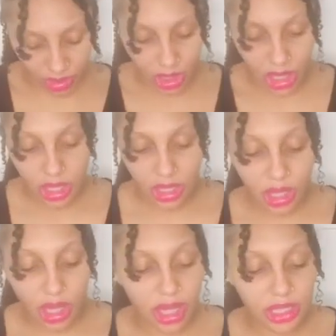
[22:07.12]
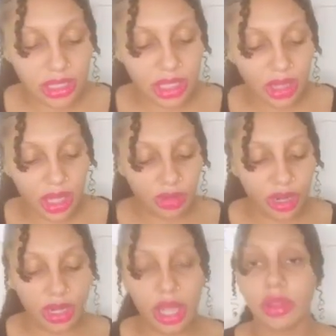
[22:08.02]
Yeah, I see that right
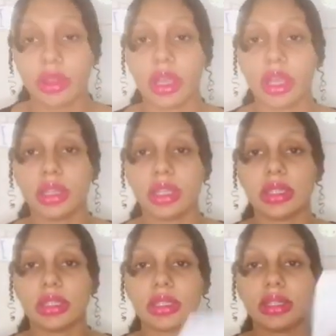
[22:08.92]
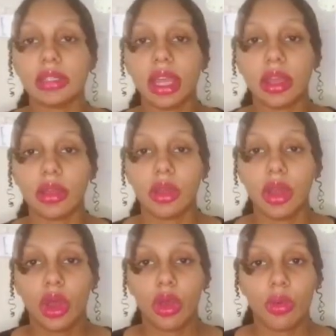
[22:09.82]
now you're in this state
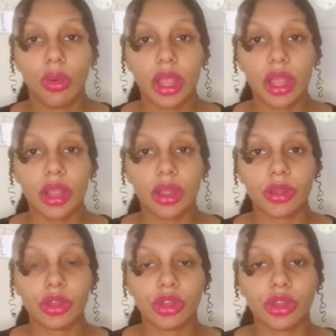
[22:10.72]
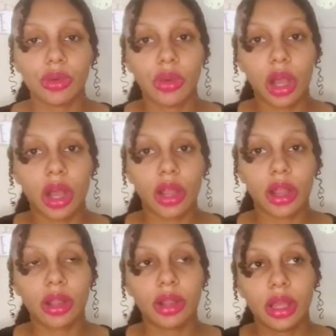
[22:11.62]
where you are
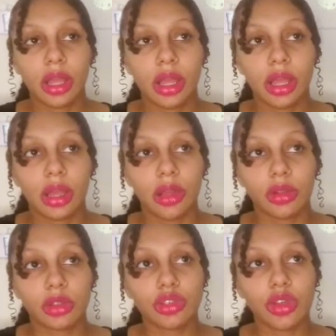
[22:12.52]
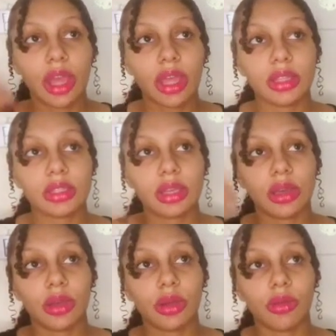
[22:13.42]
trying
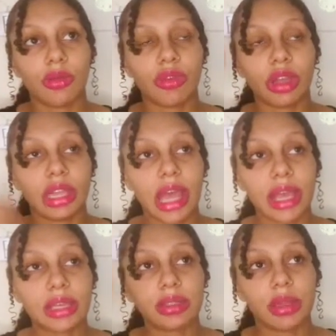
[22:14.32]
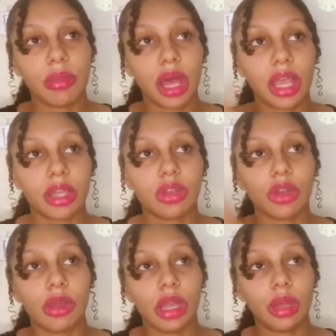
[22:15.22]
to relax the mind. You're
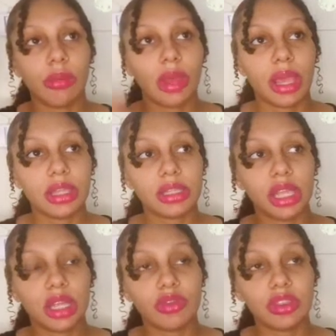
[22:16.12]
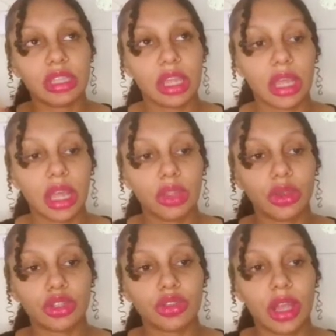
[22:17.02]
in a meditative state and you're
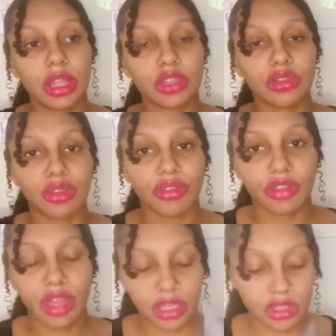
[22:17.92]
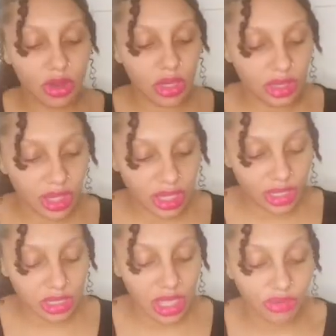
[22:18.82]
trying to reflect on things.
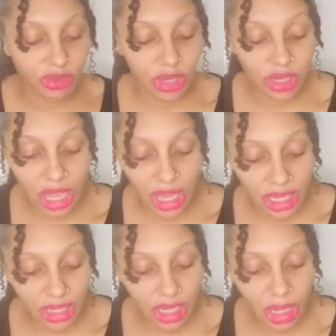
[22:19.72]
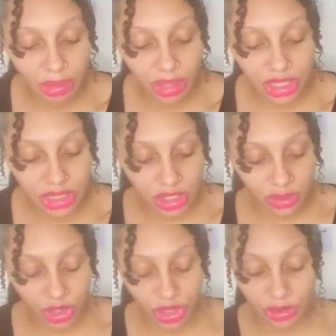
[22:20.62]
If you're not in that place, that's where
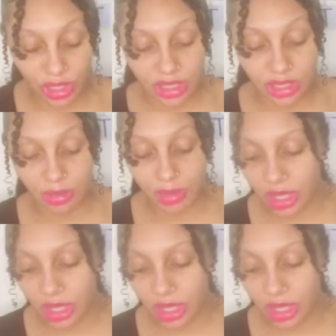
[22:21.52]
you need to be,